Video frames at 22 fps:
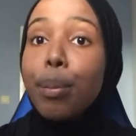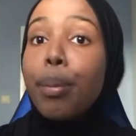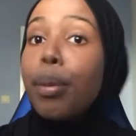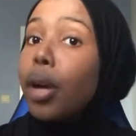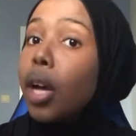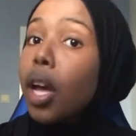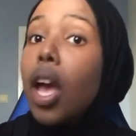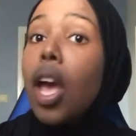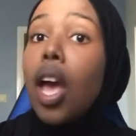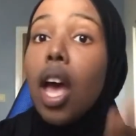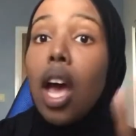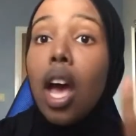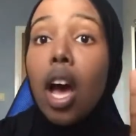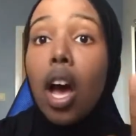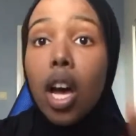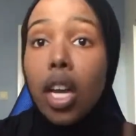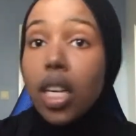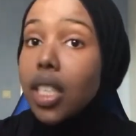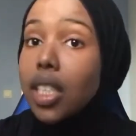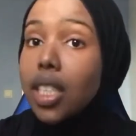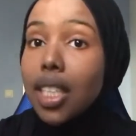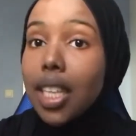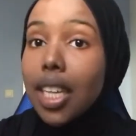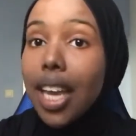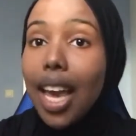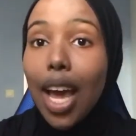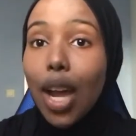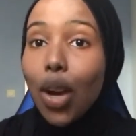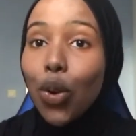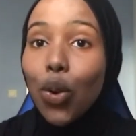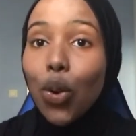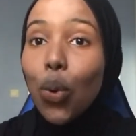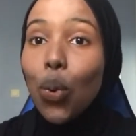But honestly,
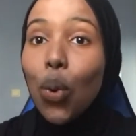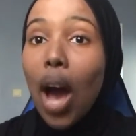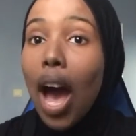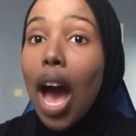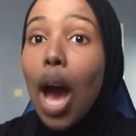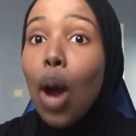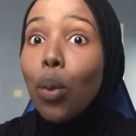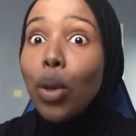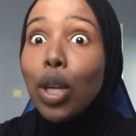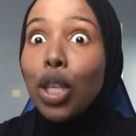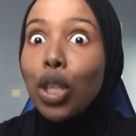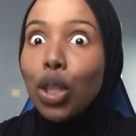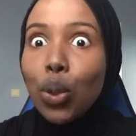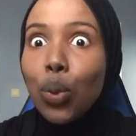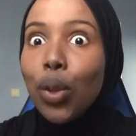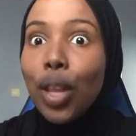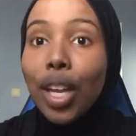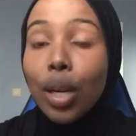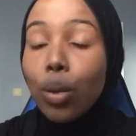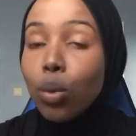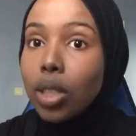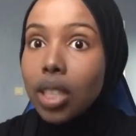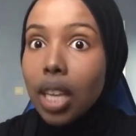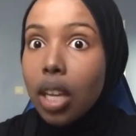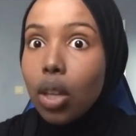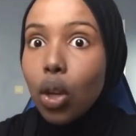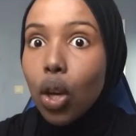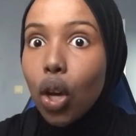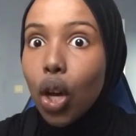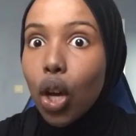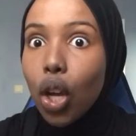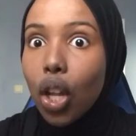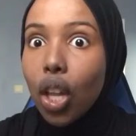I don't know how he knew that it was
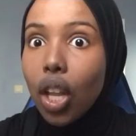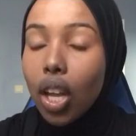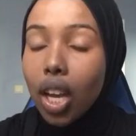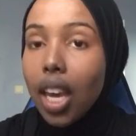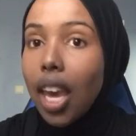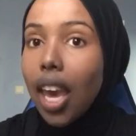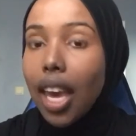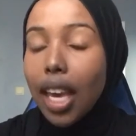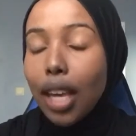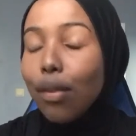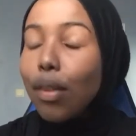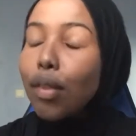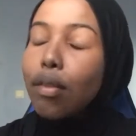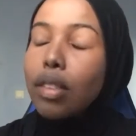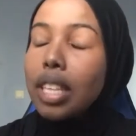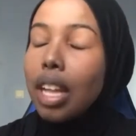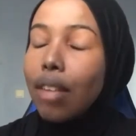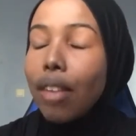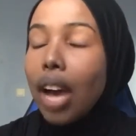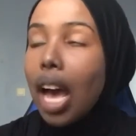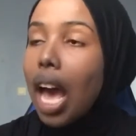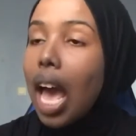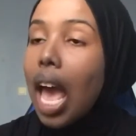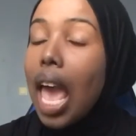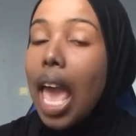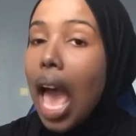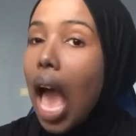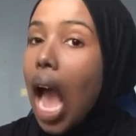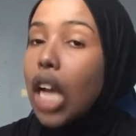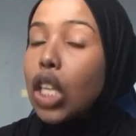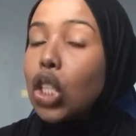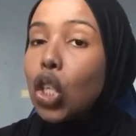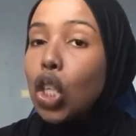alcohol. Okay, if he's never
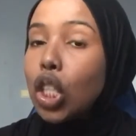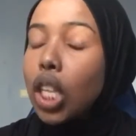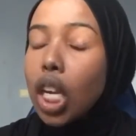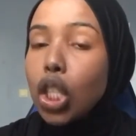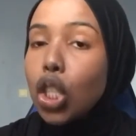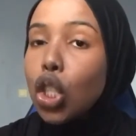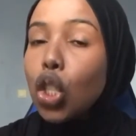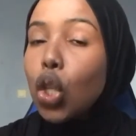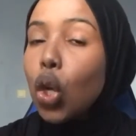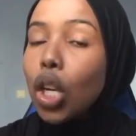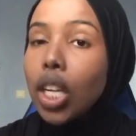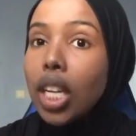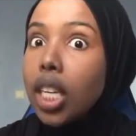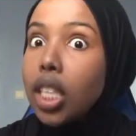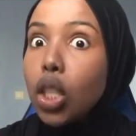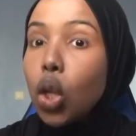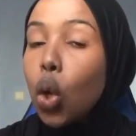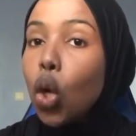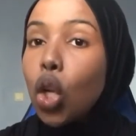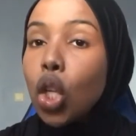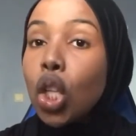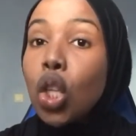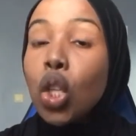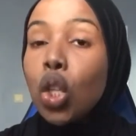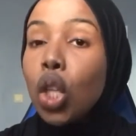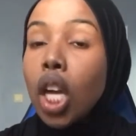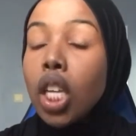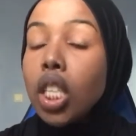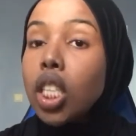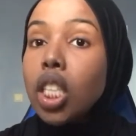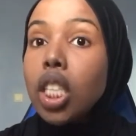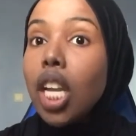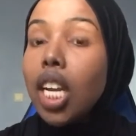actually touched or drank or
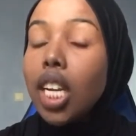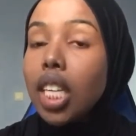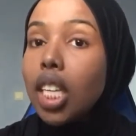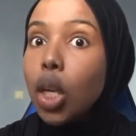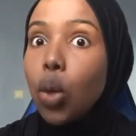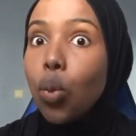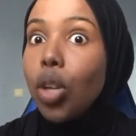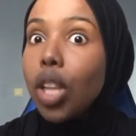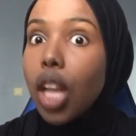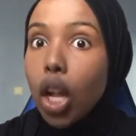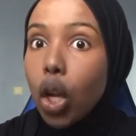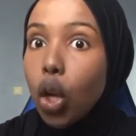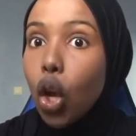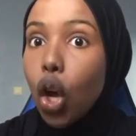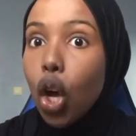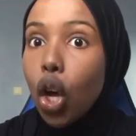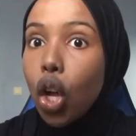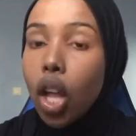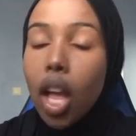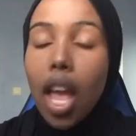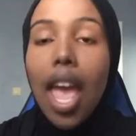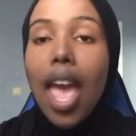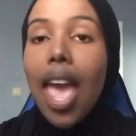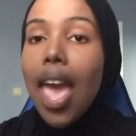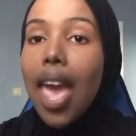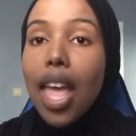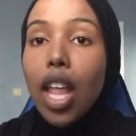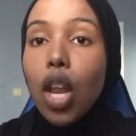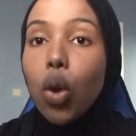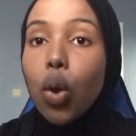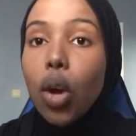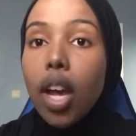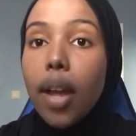done anything with alcohol.
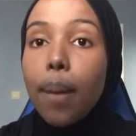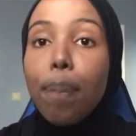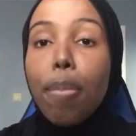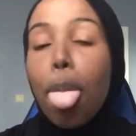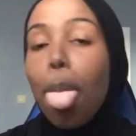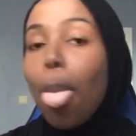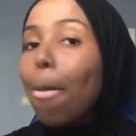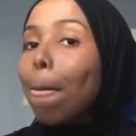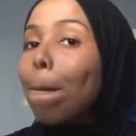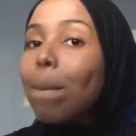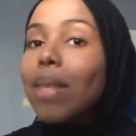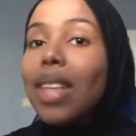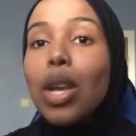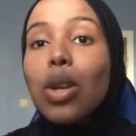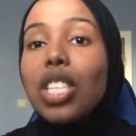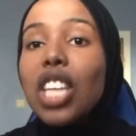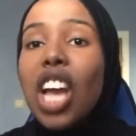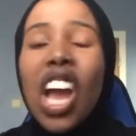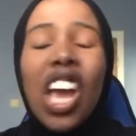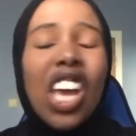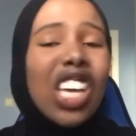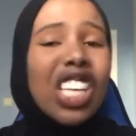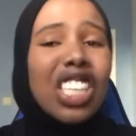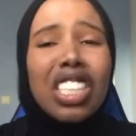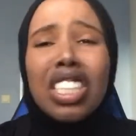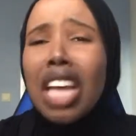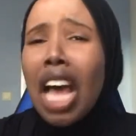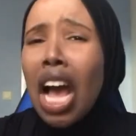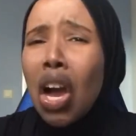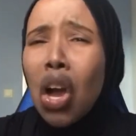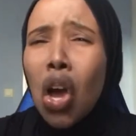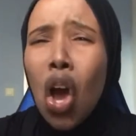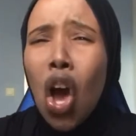Anyway, he was like, it's
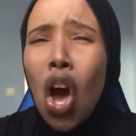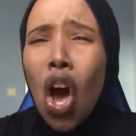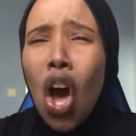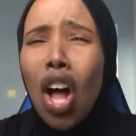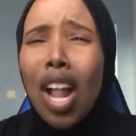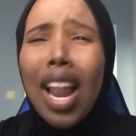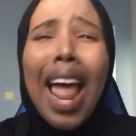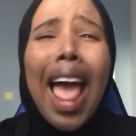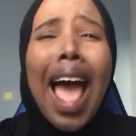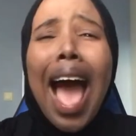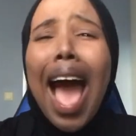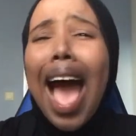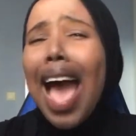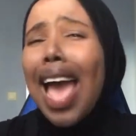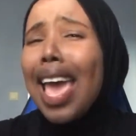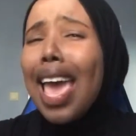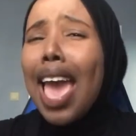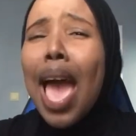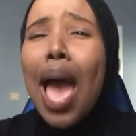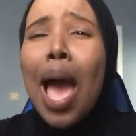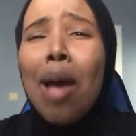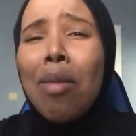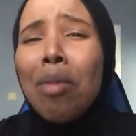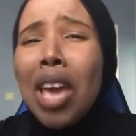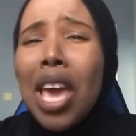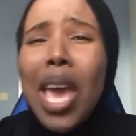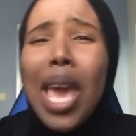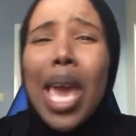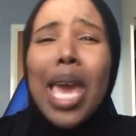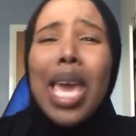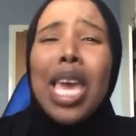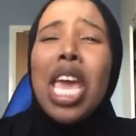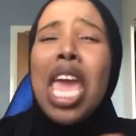alcohol. I am
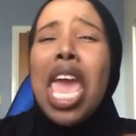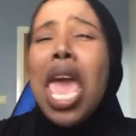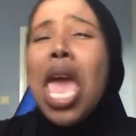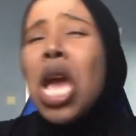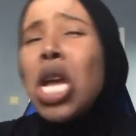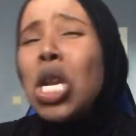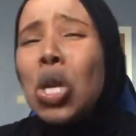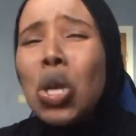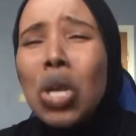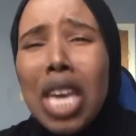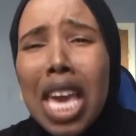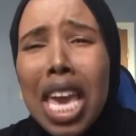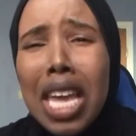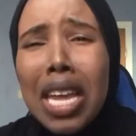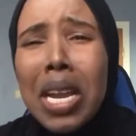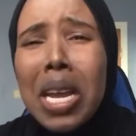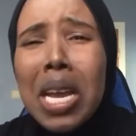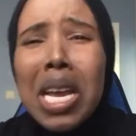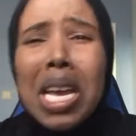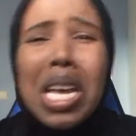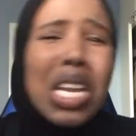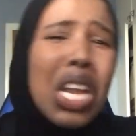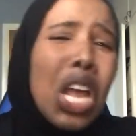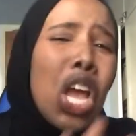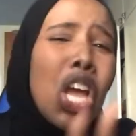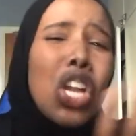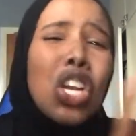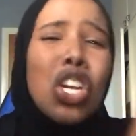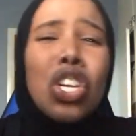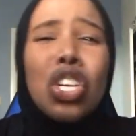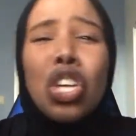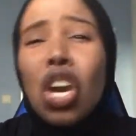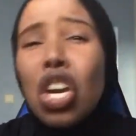a educated
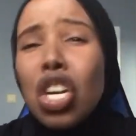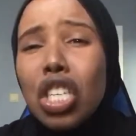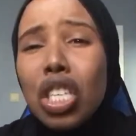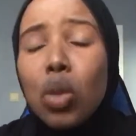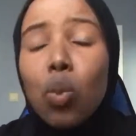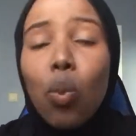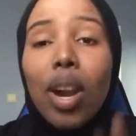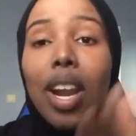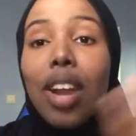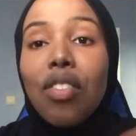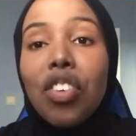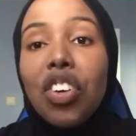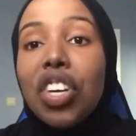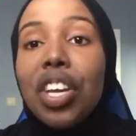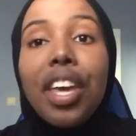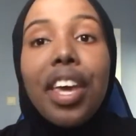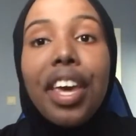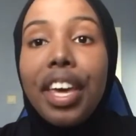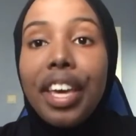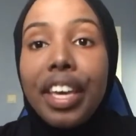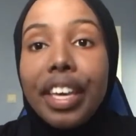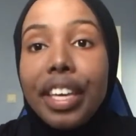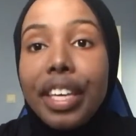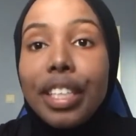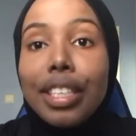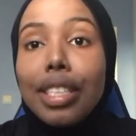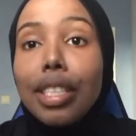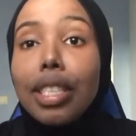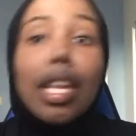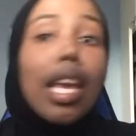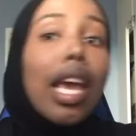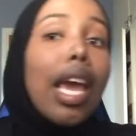nurse, whatever he is.